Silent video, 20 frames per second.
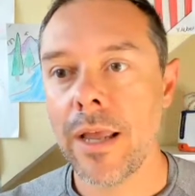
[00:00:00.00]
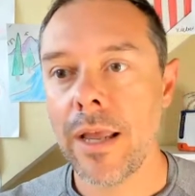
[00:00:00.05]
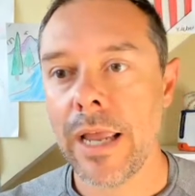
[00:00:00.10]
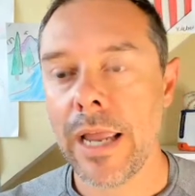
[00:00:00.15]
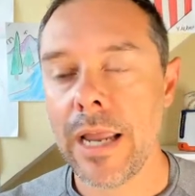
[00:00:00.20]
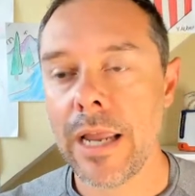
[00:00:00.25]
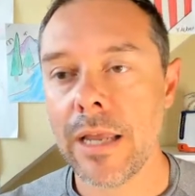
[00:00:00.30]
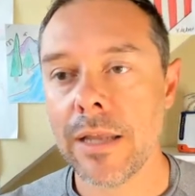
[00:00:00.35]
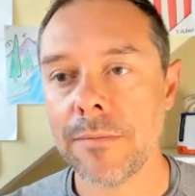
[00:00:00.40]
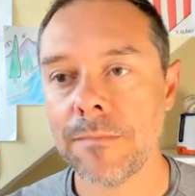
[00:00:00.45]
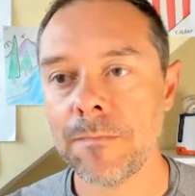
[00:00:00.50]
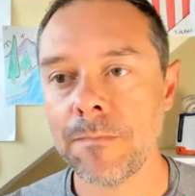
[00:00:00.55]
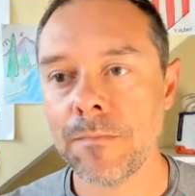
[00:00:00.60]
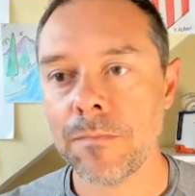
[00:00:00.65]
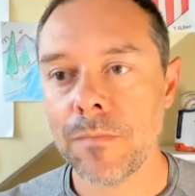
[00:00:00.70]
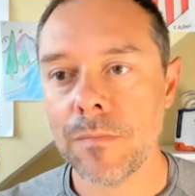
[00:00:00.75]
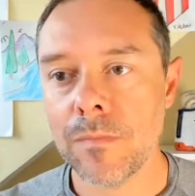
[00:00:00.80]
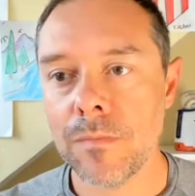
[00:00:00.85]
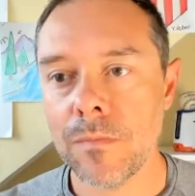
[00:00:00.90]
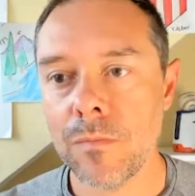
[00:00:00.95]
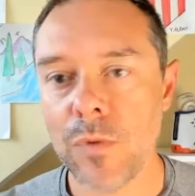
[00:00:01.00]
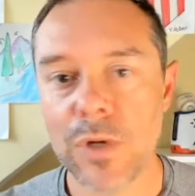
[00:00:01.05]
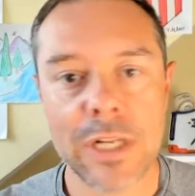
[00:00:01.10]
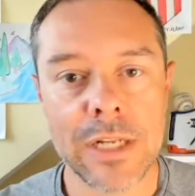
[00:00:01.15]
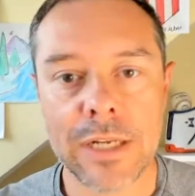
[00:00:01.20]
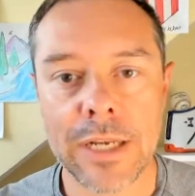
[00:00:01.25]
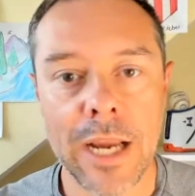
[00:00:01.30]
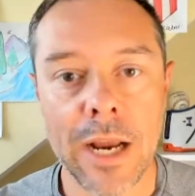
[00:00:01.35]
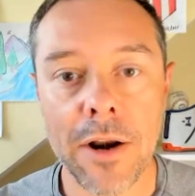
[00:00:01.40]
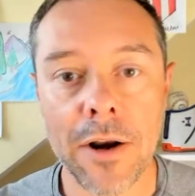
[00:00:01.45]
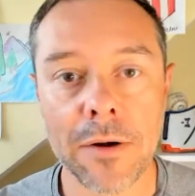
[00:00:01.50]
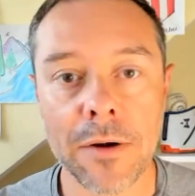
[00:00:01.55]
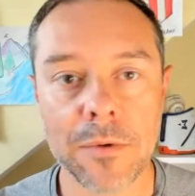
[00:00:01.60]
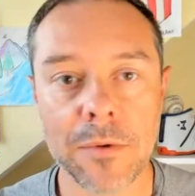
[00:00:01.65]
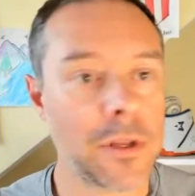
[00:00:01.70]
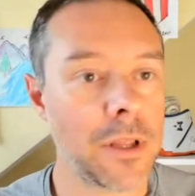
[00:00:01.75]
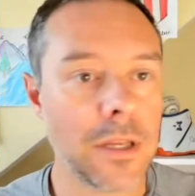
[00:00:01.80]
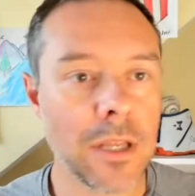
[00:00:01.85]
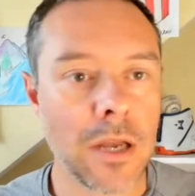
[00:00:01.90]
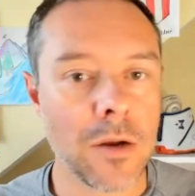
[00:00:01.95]
And we didn't care. We
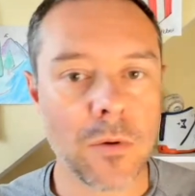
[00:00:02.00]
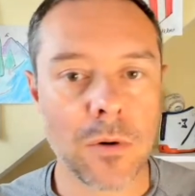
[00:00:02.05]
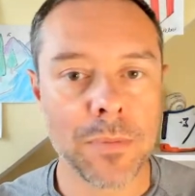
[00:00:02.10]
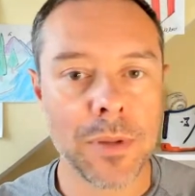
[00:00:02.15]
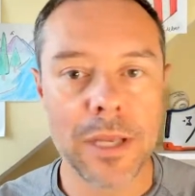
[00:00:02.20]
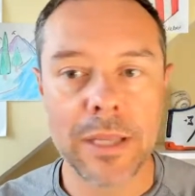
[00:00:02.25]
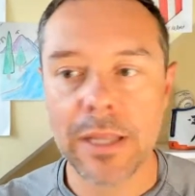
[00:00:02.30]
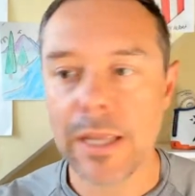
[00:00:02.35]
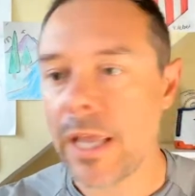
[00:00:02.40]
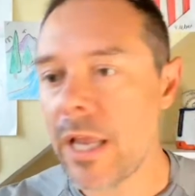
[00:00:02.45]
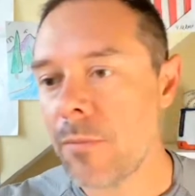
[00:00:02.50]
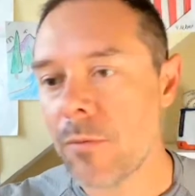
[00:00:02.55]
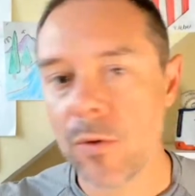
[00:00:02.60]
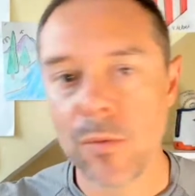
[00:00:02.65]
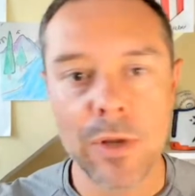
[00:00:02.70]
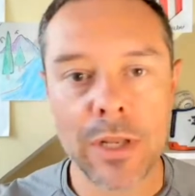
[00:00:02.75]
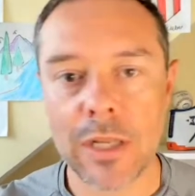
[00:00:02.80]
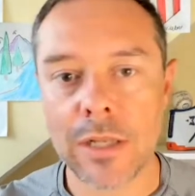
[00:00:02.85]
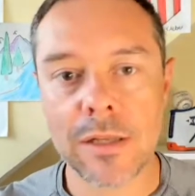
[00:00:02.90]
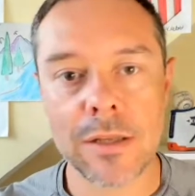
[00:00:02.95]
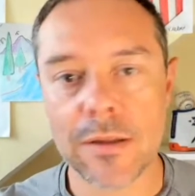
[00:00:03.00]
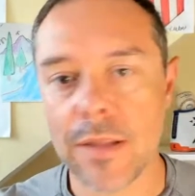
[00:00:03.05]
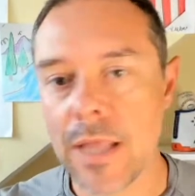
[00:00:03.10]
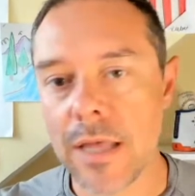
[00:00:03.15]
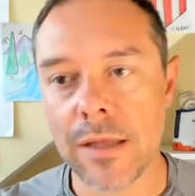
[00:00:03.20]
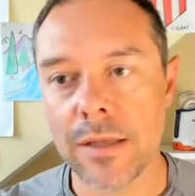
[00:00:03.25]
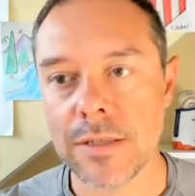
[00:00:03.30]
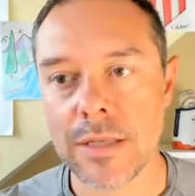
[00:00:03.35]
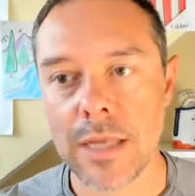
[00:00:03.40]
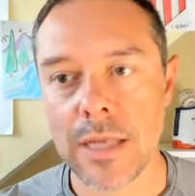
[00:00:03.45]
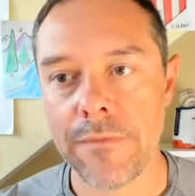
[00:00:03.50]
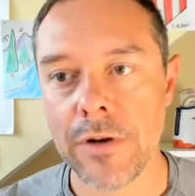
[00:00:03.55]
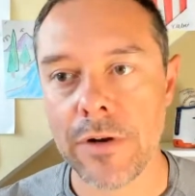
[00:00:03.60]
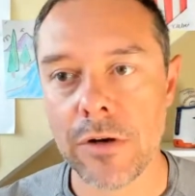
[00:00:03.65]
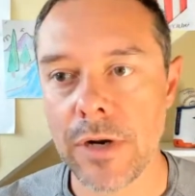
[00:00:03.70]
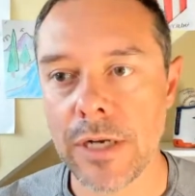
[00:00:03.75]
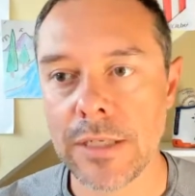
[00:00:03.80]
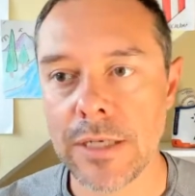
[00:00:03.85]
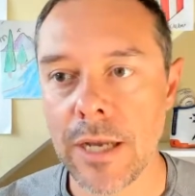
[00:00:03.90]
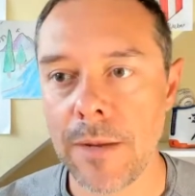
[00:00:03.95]
were like, oh, we're playing the game. We're winning. It's having a
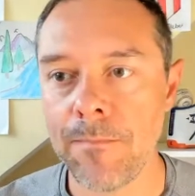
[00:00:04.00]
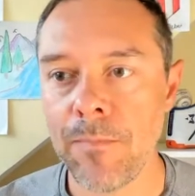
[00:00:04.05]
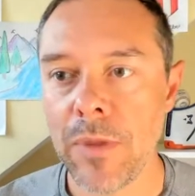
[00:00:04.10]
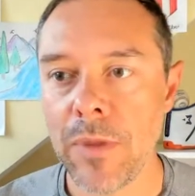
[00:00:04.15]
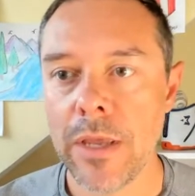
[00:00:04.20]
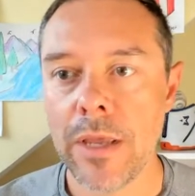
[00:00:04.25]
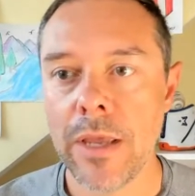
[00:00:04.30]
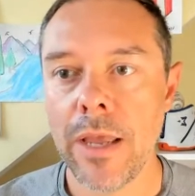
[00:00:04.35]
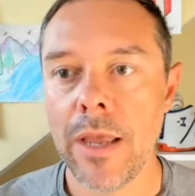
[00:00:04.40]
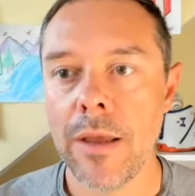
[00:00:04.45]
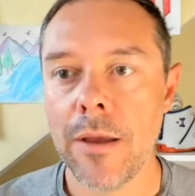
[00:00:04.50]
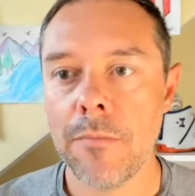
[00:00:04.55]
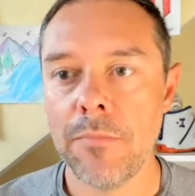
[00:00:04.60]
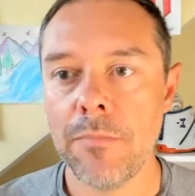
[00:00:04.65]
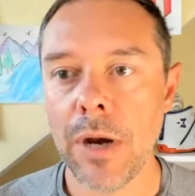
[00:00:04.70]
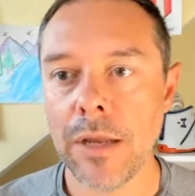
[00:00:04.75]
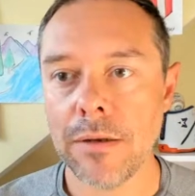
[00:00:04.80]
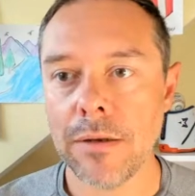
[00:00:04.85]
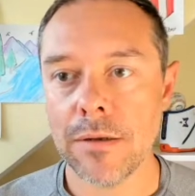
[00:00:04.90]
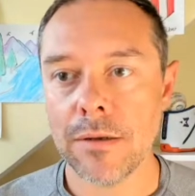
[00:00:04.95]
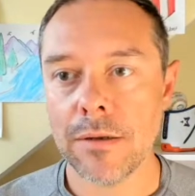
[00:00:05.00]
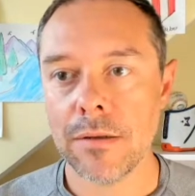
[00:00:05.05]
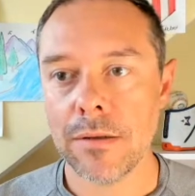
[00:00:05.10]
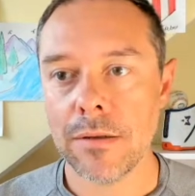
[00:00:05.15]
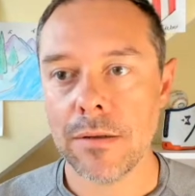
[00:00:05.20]
great time. But